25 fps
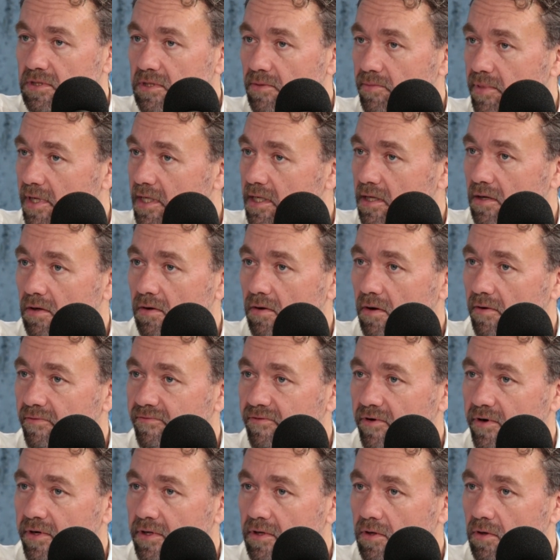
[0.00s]
depending on how
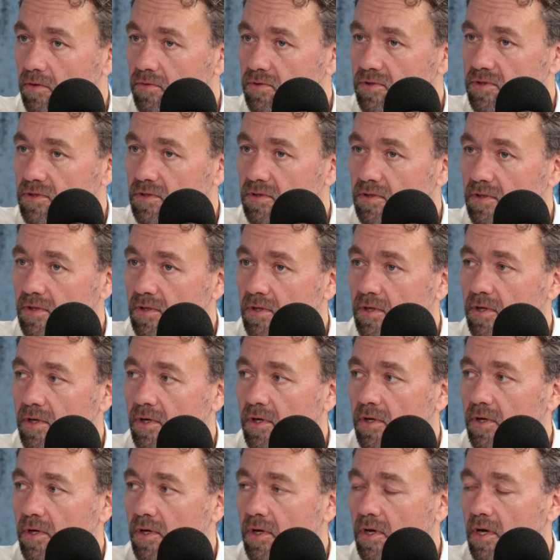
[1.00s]
far it goes.
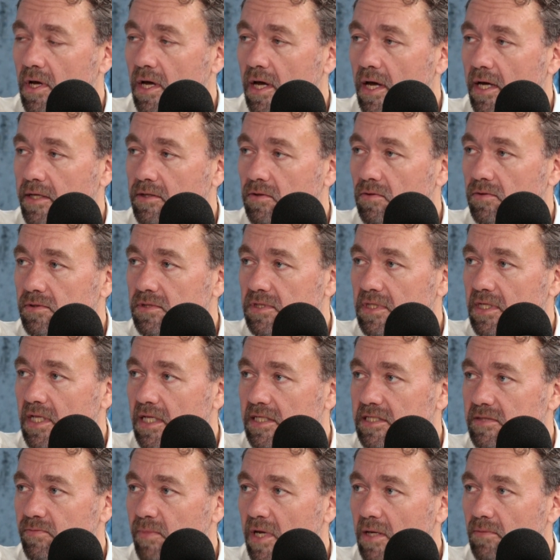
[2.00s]
And you'll see that
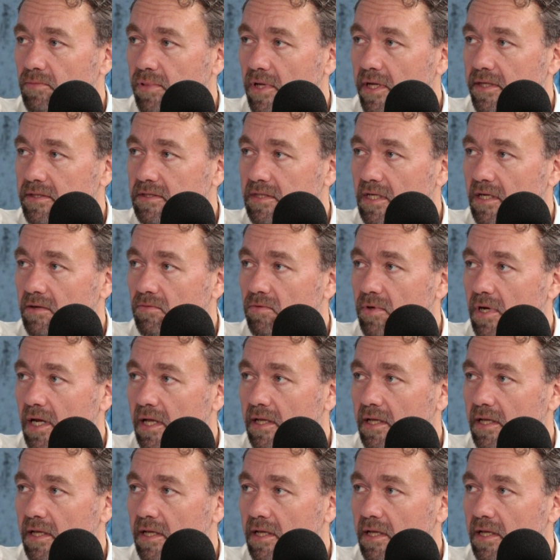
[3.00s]
cement plants, they're